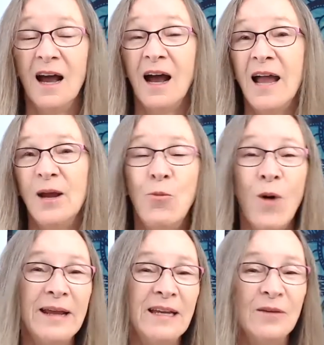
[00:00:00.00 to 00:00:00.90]
I
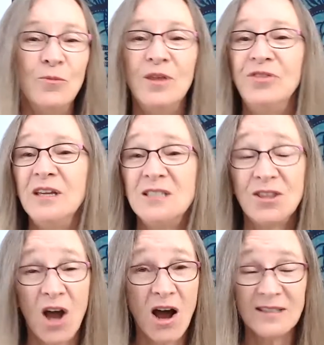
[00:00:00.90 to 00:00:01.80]
awaken with these
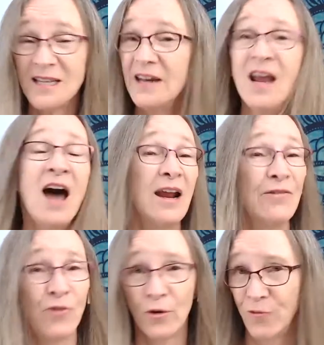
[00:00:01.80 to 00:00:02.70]
thoughts, not
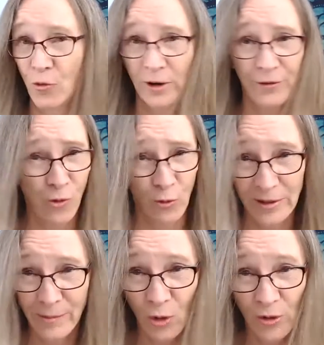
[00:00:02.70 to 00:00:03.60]
at 4:44 in
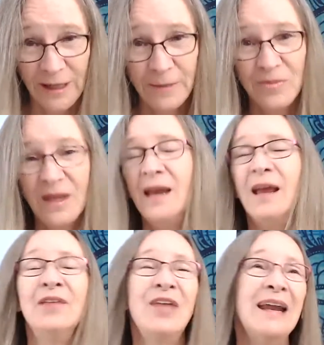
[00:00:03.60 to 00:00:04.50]
the morning,
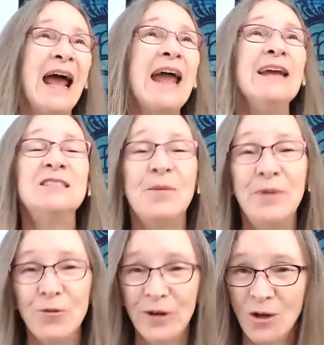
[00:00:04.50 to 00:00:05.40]
and that ache to
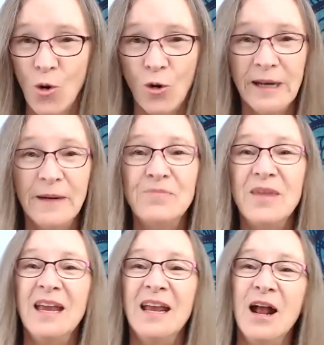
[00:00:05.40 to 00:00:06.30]
be recorded.
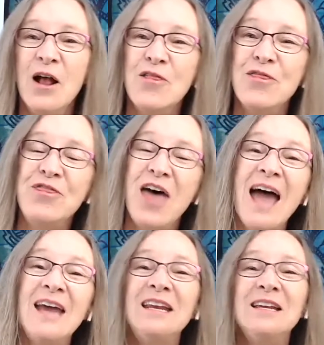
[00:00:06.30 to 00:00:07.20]

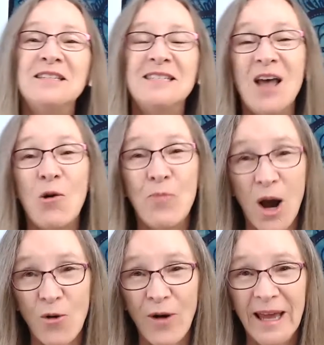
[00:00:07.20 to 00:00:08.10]
That is so
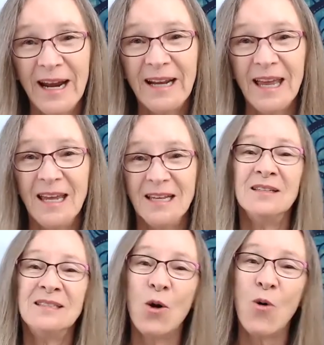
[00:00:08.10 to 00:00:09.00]
poetic.
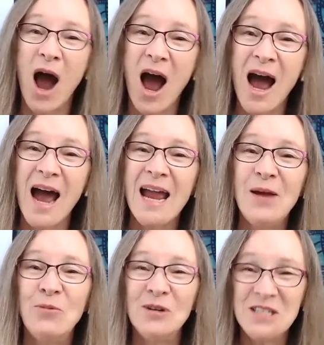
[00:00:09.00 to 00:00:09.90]
So I
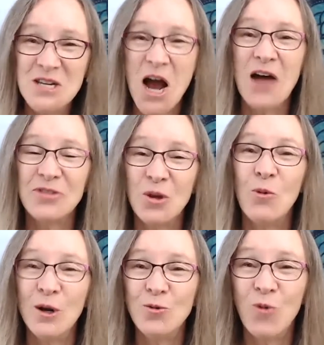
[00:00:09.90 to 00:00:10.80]
was not the
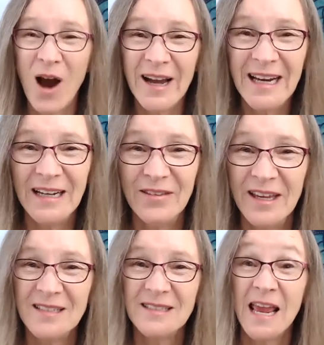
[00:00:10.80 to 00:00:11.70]
one writing this.